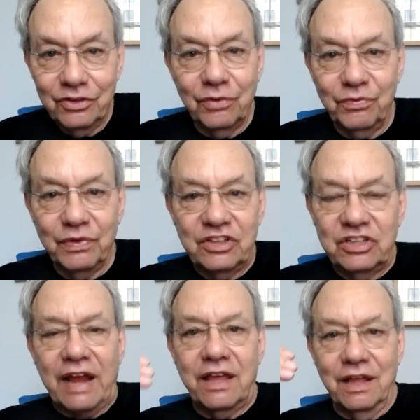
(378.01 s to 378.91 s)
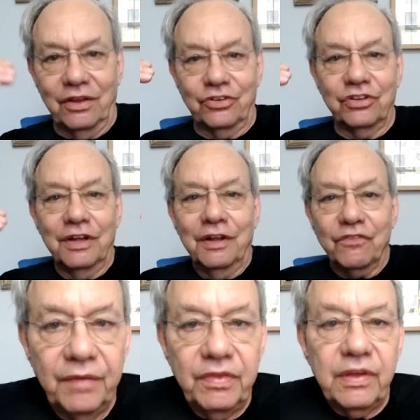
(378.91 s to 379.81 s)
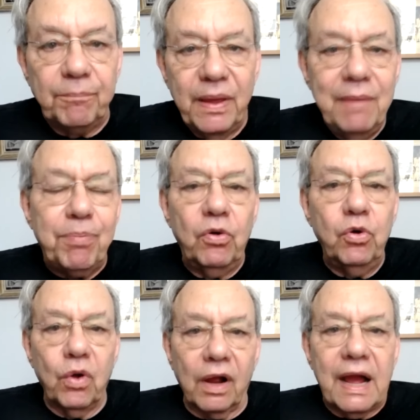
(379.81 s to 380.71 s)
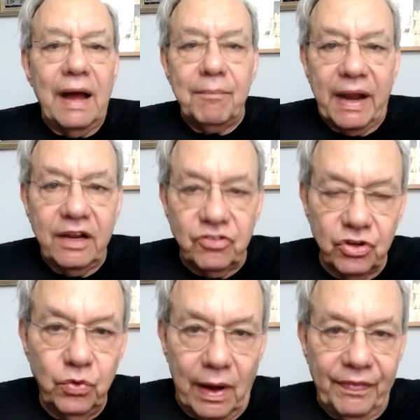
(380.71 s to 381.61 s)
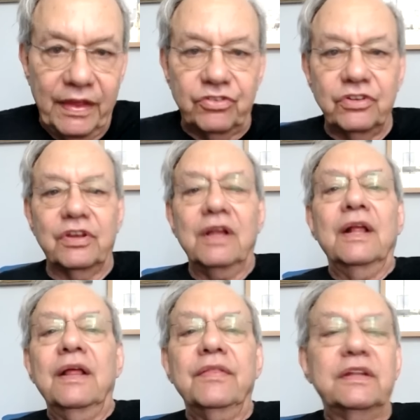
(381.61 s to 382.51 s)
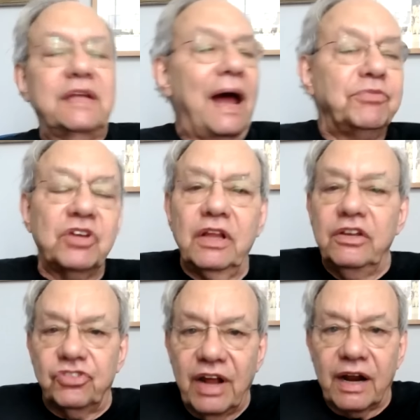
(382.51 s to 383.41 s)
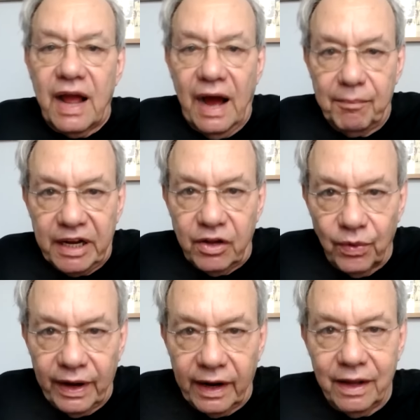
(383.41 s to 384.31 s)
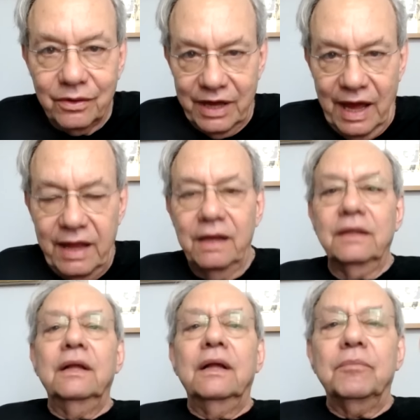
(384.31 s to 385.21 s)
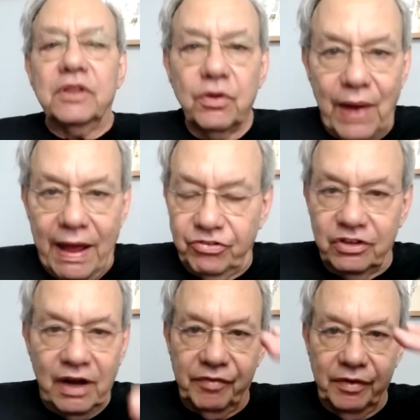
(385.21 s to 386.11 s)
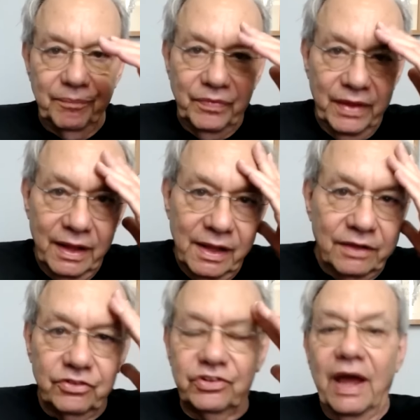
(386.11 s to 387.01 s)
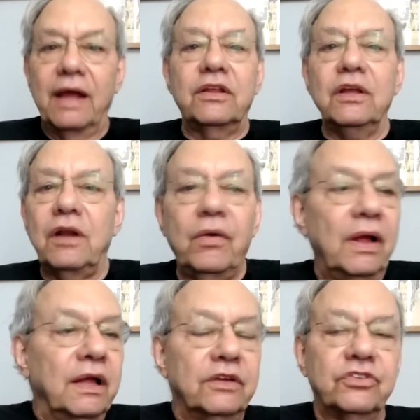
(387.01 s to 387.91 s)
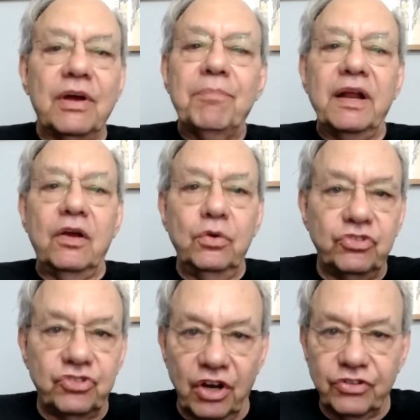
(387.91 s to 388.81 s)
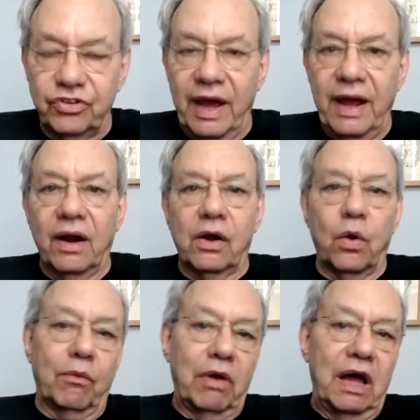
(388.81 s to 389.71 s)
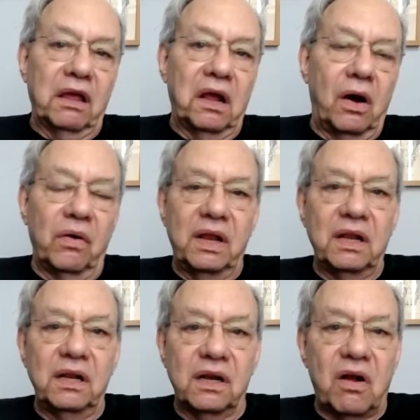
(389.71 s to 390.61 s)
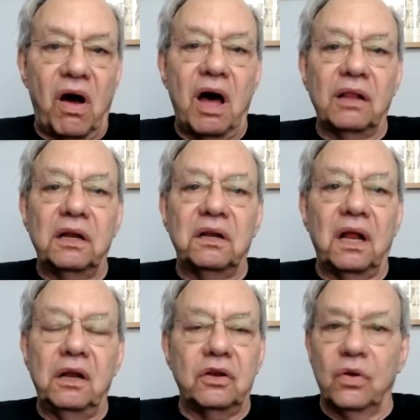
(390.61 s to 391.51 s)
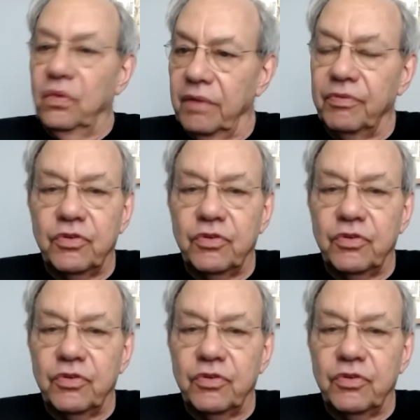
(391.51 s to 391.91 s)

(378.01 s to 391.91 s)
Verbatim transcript: It's ridiculous. The people who are commenting too on this is the Times at least sent a comedy critic. Okay? But the rest of them sent, you know, somebody who's just there going, well, you know, he didn't call and didn't do.